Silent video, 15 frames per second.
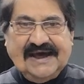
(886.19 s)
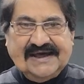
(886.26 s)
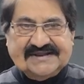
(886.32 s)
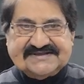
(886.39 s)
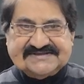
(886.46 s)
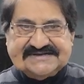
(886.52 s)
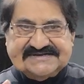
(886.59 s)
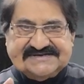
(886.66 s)

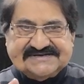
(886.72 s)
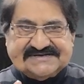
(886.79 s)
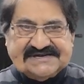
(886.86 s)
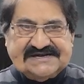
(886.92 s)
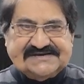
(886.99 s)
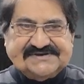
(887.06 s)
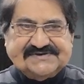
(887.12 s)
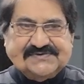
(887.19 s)
are
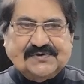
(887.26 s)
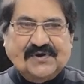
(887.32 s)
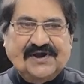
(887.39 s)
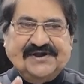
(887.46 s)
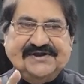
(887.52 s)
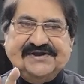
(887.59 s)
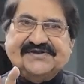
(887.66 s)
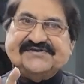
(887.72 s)
central to
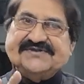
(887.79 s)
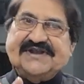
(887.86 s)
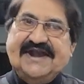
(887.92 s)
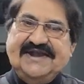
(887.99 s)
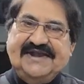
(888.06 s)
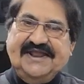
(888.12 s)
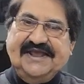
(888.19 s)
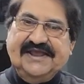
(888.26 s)

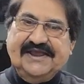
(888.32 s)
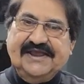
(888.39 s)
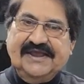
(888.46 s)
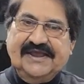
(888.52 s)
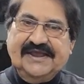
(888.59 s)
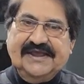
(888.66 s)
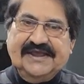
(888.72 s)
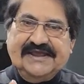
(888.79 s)
understanding